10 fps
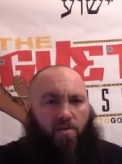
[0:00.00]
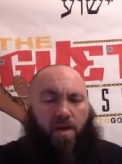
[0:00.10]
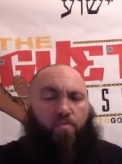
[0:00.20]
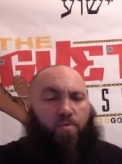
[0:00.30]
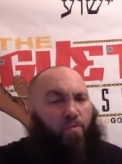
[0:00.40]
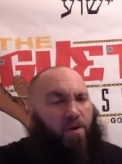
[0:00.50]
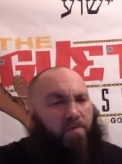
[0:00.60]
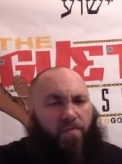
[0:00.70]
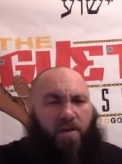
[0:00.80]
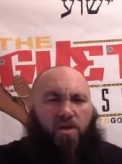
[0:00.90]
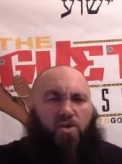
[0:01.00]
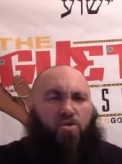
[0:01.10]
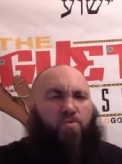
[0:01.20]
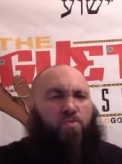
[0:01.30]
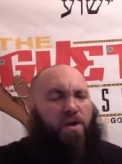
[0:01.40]
Okay, we want to feed
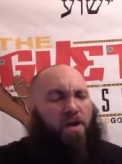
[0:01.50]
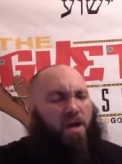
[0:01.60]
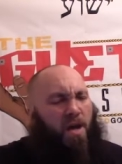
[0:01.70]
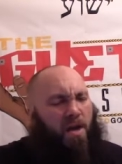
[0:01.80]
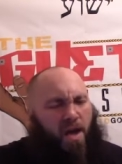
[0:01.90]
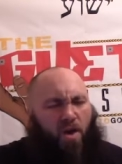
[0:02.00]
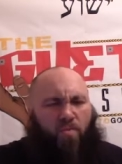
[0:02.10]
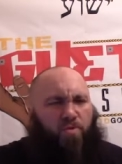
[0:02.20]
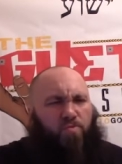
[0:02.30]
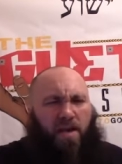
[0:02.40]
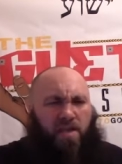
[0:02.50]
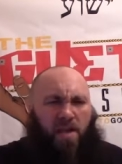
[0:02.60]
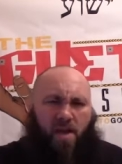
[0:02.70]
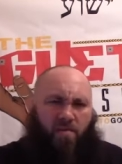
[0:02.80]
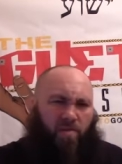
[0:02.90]
you and help you get
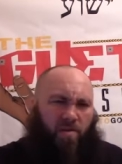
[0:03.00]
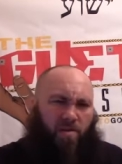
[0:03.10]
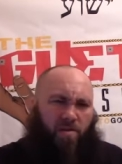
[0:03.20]
to heaven.